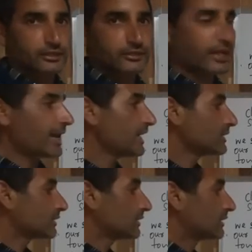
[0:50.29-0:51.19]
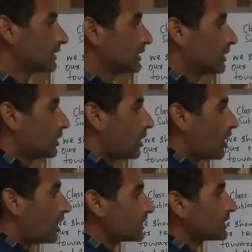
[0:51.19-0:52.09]
that
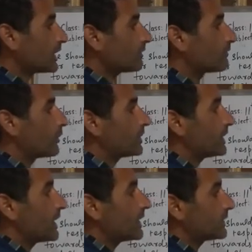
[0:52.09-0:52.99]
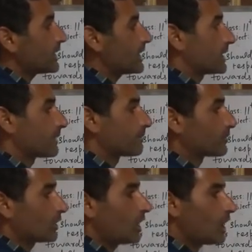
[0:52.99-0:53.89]
Article 48A
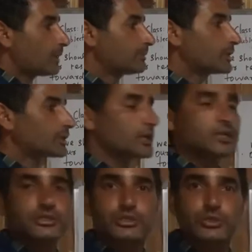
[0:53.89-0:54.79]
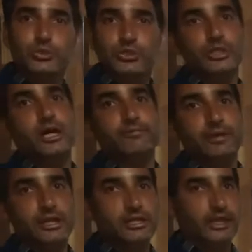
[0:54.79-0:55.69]
of the Constitution of
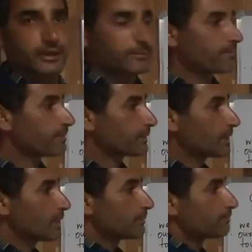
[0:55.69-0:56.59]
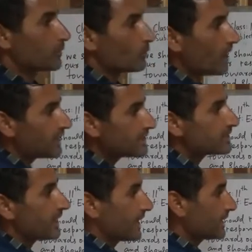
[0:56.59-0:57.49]
India provides
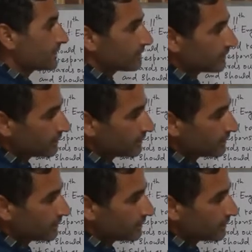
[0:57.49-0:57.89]
that